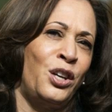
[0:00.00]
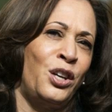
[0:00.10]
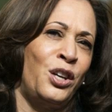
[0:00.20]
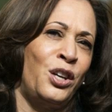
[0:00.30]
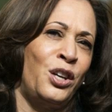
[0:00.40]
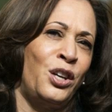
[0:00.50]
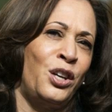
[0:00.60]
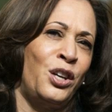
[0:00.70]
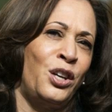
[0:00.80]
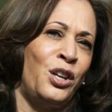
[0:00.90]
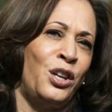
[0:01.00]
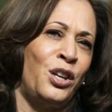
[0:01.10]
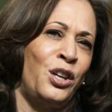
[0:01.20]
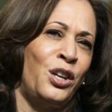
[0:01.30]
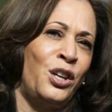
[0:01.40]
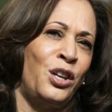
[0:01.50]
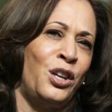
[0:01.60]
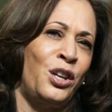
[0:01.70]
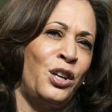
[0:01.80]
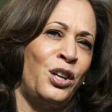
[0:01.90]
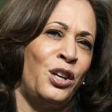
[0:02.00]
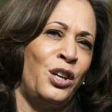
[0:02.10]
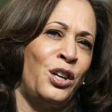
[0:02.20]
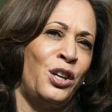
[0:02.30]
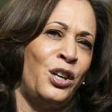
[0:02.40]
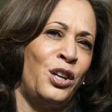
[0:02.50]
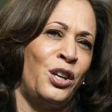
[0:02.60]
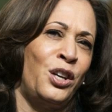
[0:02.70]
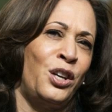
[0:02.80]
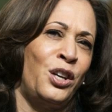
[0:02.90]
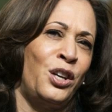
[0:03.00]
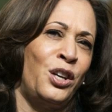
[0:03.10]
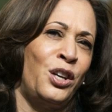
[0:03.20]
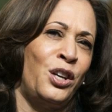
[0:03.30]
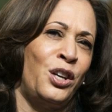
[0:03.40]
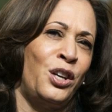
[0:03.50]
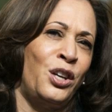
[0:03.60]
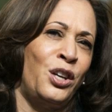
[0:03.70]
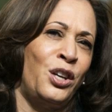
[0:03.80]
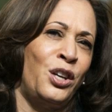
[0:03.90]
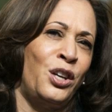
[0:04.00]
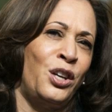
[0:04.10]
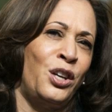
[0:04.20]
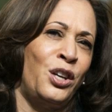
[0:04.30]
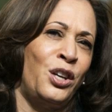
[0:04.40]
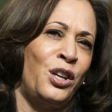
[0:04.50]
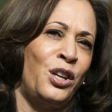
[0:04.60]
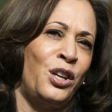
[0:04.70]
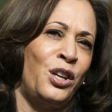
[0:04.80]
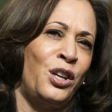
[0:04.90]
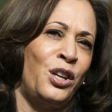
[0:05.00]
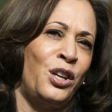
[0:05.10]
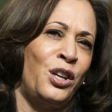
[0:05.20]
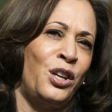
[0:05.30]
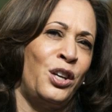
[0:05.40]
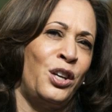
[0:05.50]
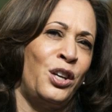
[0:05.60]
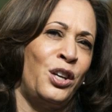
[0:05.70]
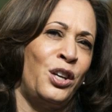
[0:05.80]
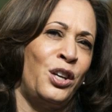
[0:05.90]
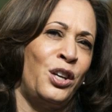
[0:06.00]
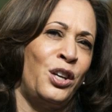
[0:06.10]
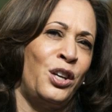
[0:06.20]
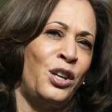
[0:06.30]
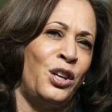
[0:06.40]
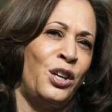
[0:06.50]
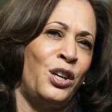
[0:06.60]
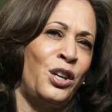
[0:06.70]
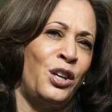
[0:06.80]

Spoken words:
The face doesn't move, so there is nothing to read.